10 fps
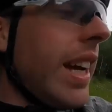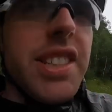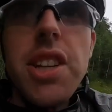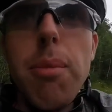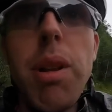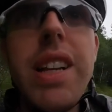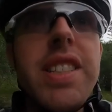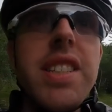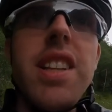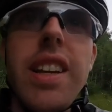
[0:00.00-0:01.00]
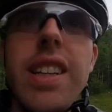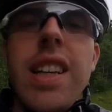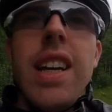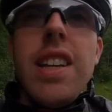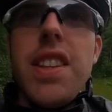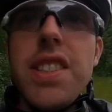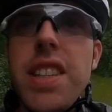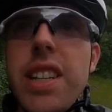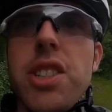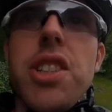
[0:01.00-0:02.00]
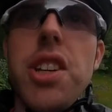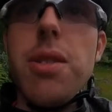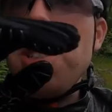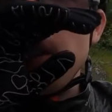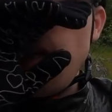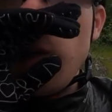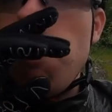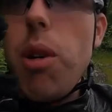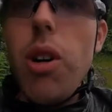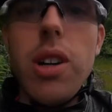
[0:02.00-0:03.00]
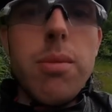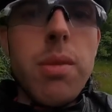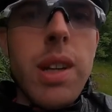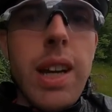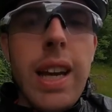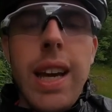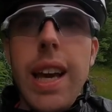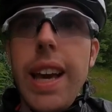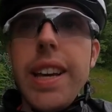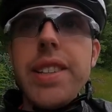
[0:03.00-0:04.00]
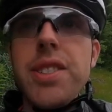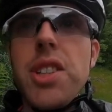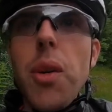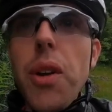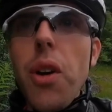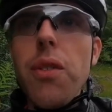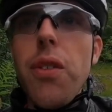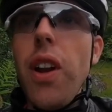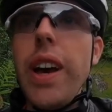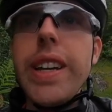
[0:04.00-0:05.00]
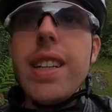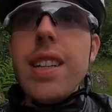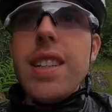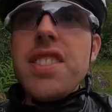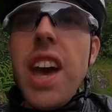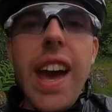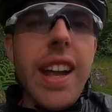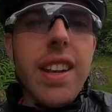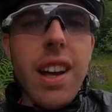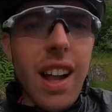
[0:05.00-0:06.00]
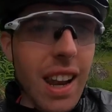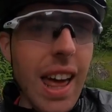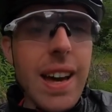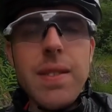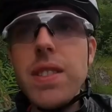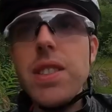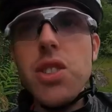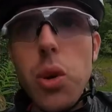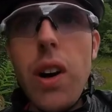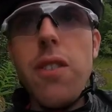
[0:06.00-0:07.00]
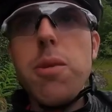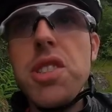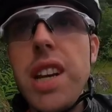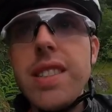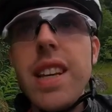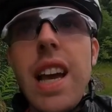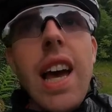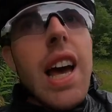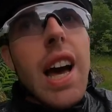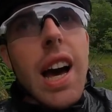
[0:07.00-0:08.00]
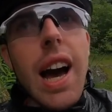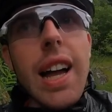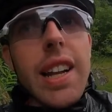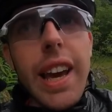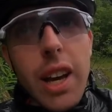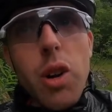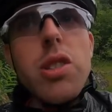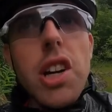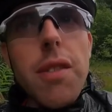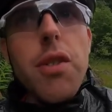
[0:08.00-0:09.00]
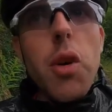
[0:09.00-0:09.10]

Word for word: in some places. Like this section here, which is near the bottom, is going on for like 10, 11, 12%. And it goes on